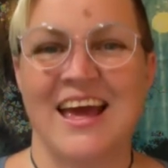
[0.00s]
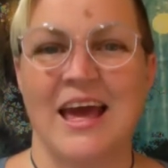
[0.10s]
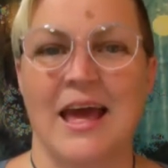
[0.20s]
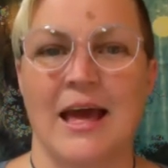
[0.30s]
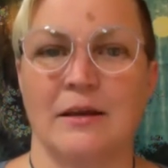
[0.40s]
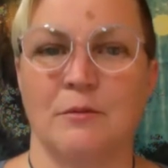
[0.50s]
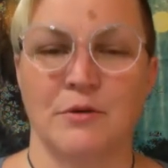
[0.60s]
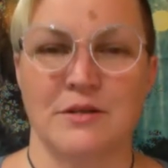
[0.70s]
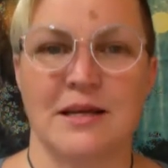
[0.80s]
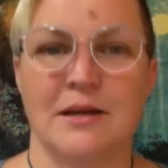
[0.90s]
and
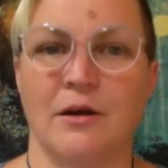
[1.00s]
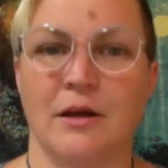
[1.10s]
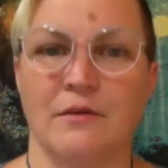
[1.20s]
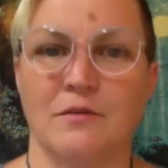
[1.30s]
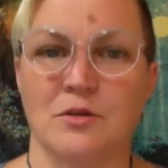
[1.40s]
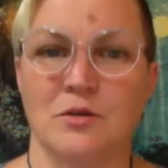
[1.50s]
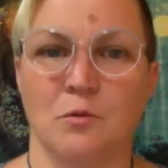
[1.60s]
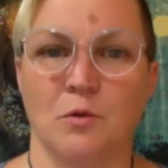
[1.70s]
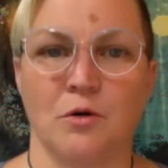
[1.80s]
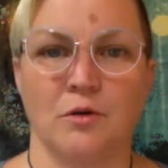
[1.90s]
present our gifts to the
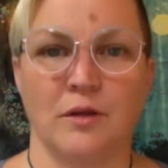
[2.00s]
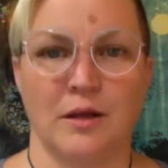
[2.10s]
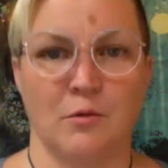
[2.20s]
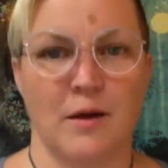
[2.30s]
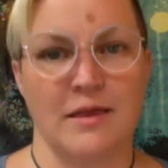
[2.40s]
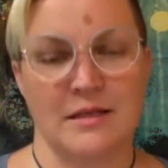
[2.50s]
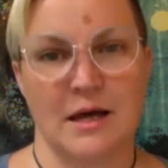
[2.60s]
world in a way that's